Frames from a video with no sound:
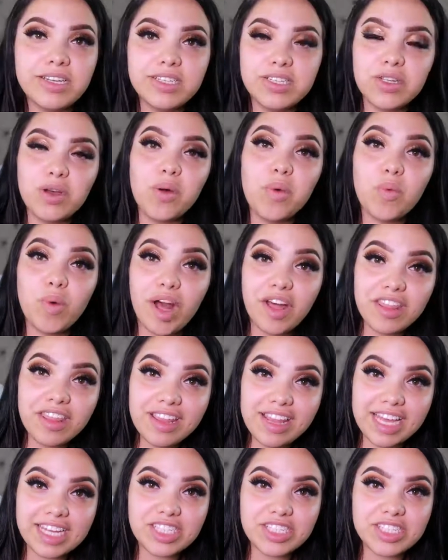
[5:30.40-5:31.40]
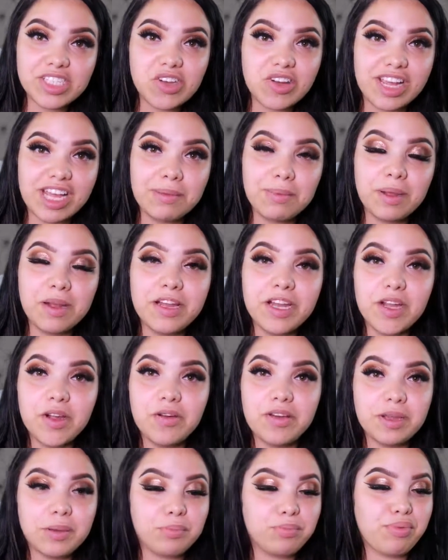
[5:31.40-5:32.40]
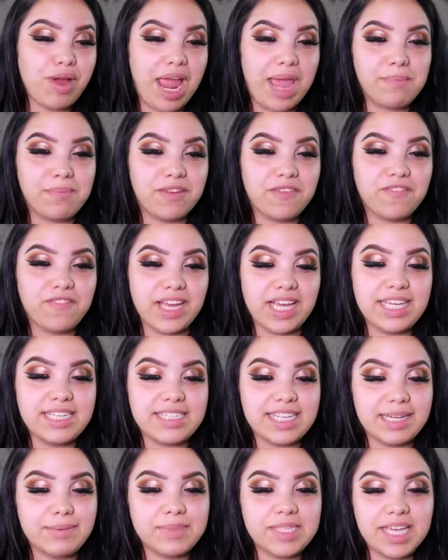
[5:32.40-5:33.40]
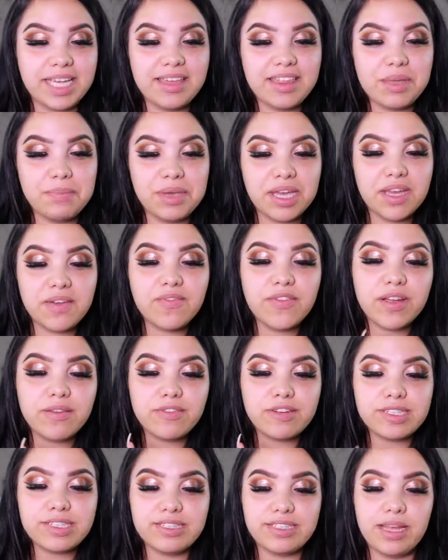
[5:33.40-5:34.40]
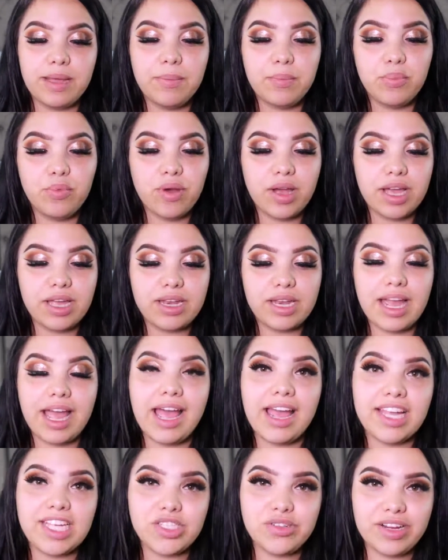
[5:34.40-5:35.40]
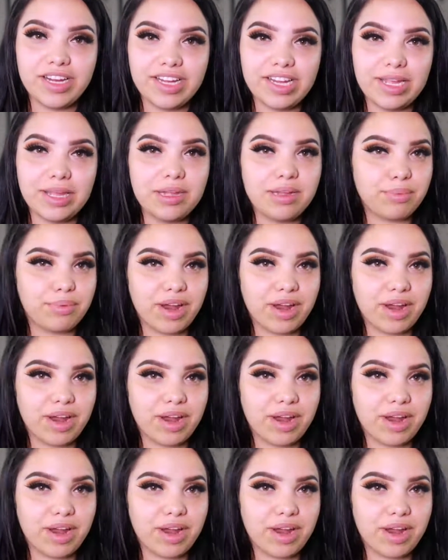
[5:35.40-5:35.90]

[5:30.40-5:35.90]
So while the lashes dry up, I'm gonna go ahead and prime my face. I'm taking the Makeup Forever Step 1 Hydrating